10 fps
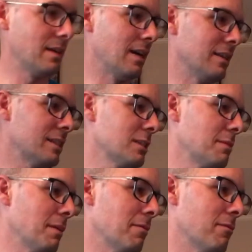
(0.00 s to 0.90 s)
it seems to
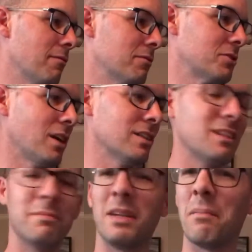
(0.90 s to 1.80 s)
be
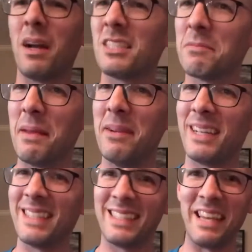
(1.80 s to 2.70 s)
solid, but it might just be
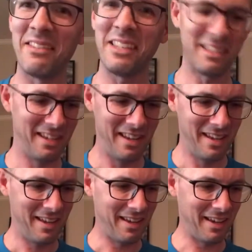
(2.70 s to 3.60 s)
because it's heavy.
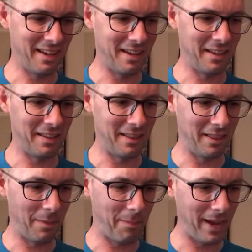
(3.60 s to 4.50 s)

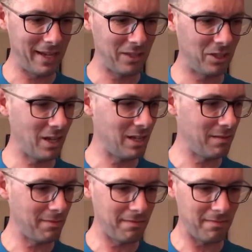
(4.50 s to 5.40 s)
The paint
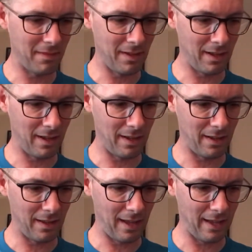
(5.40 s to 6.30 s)
job
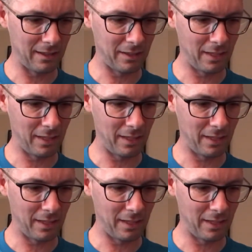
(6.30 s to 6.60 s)
has